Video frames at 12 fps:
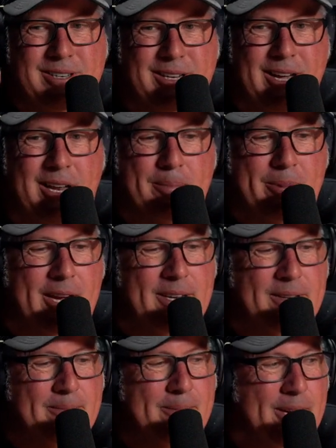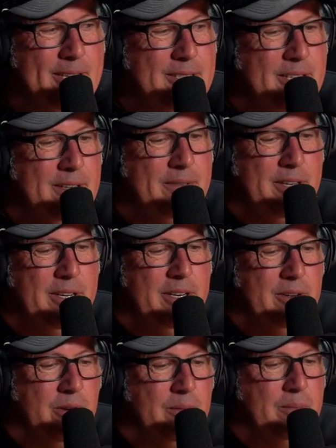To go to pay
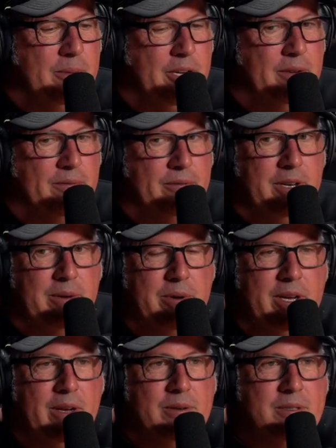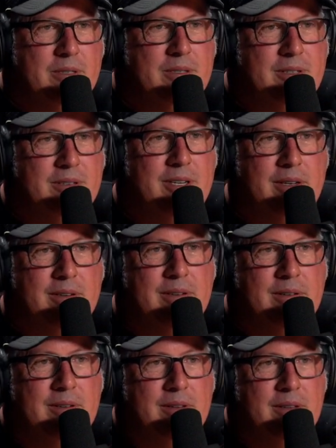TV and not be on free to air is like
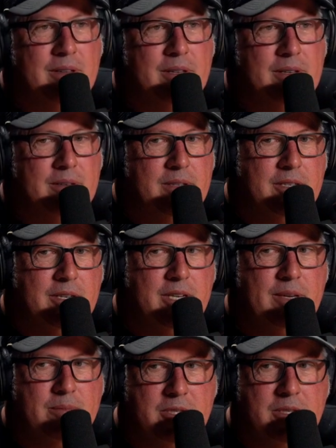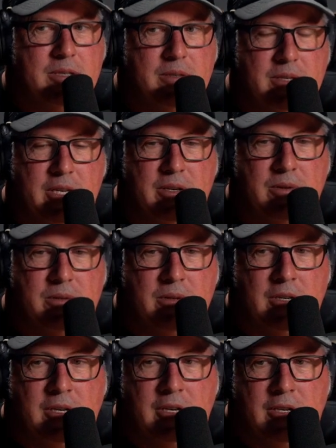the teams and
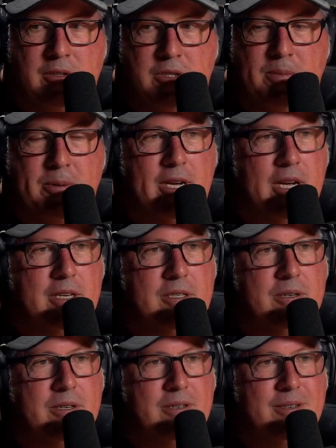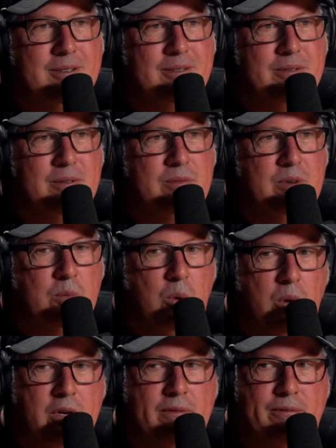the supercars got
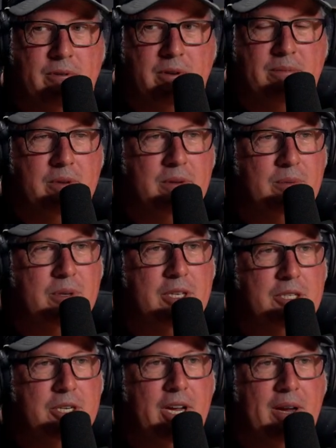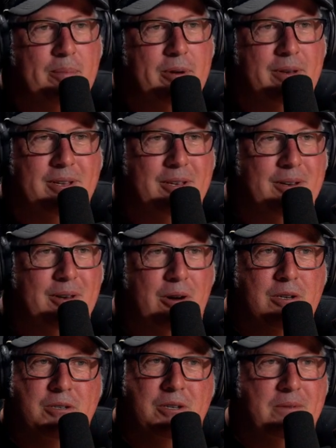rewarded for it with a check, but the
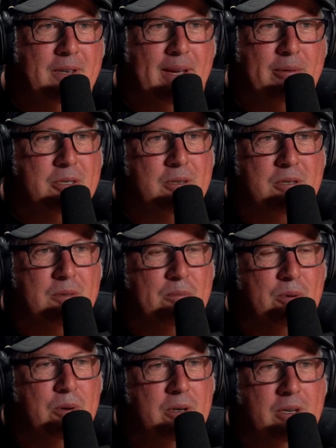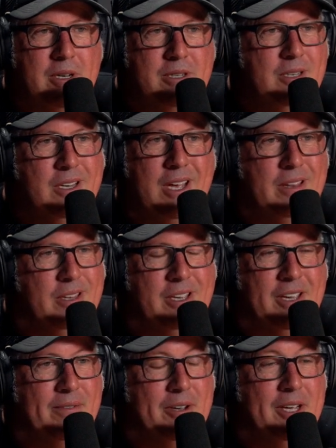long term damage to the sport, I don't
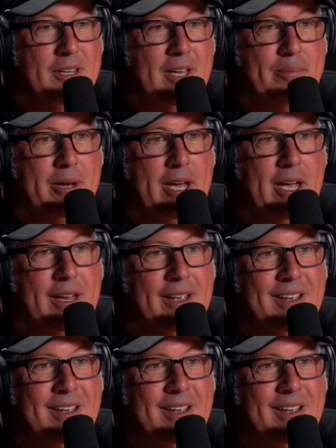think you ever get that back.